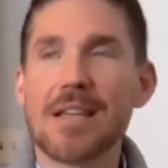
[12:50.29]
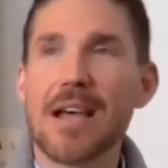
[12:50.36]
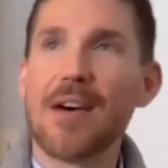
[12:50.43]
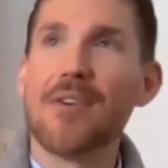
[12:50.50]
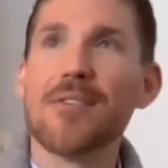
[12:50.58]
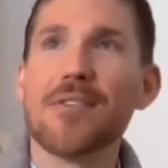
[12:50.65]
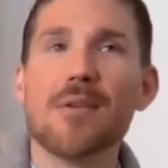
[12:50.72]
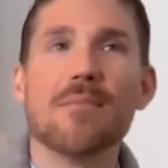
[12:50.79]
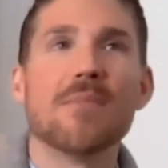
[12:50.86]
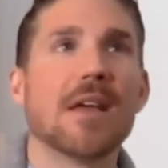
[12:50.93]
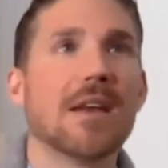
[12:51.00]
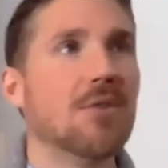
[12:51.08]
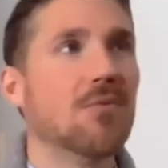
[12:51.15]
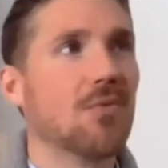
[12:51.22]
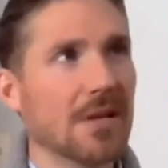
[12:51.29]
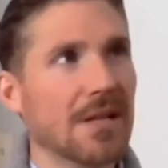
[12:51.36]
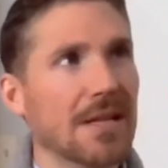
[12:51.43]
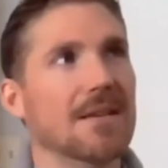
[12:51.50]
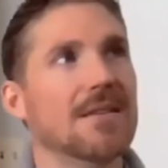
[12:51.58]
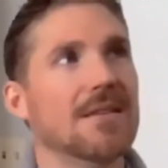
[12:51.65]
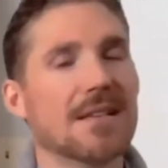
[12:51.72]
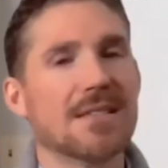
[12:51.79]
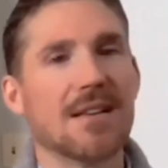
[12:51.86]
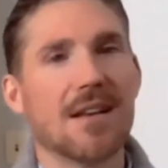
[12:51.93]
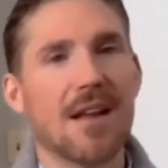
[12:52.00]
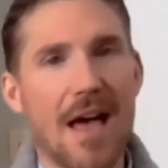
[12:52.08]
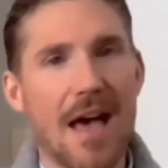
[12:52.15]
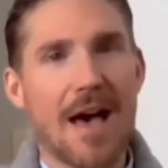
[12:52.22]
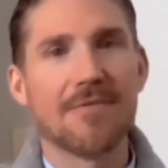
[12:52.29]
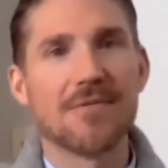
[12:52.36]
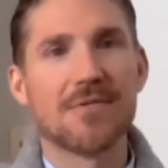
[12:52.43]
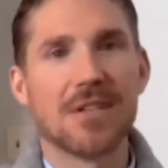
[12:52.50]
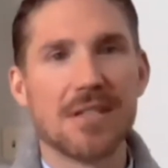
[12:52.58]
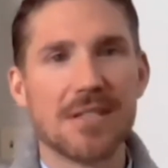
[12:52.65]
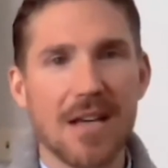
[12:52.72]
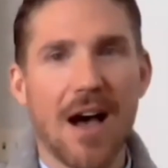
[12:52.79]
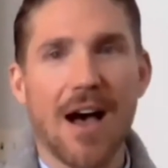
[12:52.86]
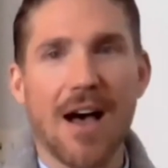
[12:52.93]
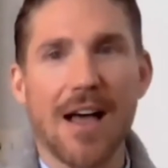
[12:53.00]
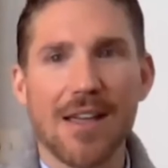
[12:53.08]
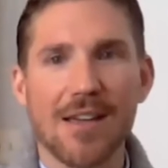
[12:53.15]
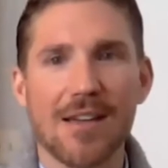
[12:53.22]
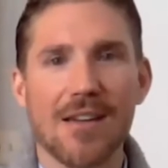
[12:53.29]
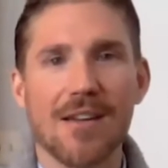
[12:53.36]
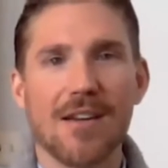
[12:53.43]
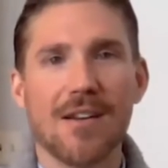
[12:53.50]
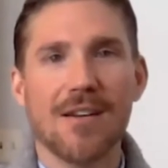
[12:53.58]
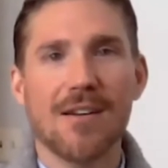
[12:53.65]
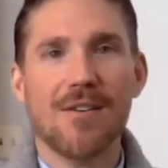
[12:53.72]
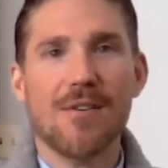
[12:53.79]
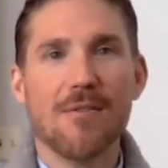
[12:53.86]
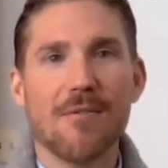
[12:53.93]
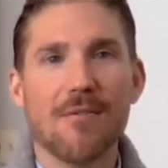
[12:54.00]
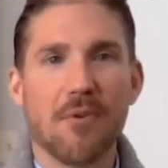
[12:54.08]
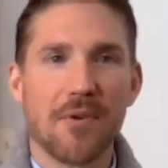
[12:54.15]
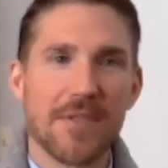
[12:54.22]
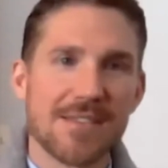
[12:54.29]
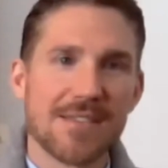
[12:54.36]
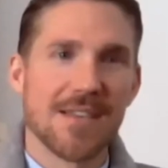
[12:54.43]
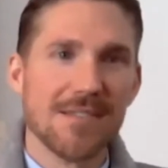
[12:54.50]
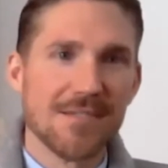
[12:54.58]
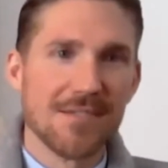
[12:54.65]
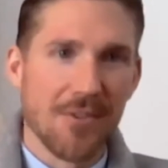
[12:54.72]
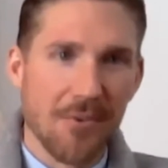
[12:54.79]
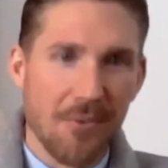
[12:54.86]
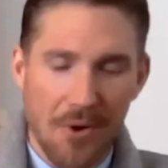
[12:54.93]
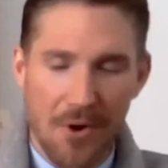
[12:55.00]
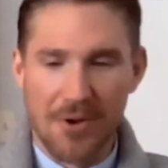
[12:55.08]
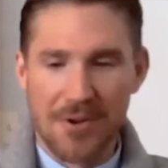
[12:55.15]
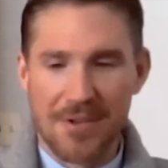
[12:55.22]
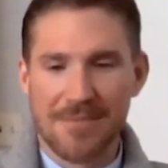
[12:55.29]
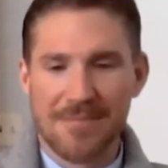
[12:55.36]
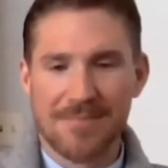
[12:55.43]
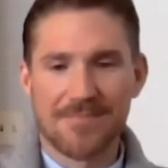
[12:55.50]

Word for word: tell them that he really doesn't have to die for the sins of the world.